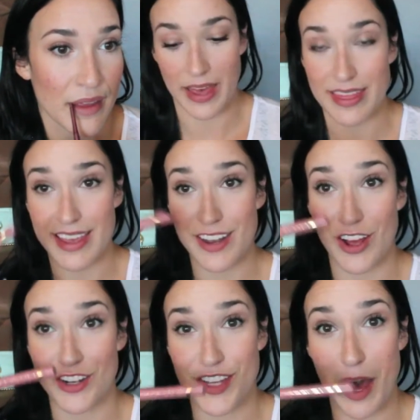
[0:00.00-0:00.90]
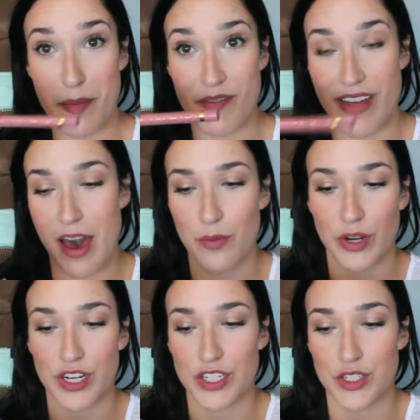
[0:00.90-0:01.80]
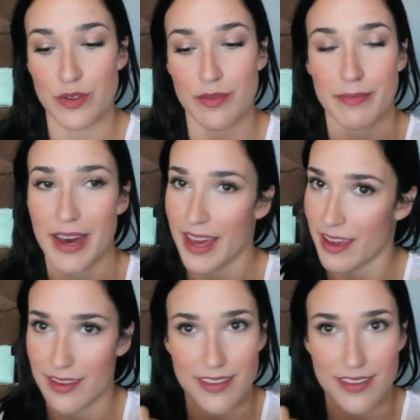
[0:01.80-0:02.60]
And then on top of that, we're gonna do my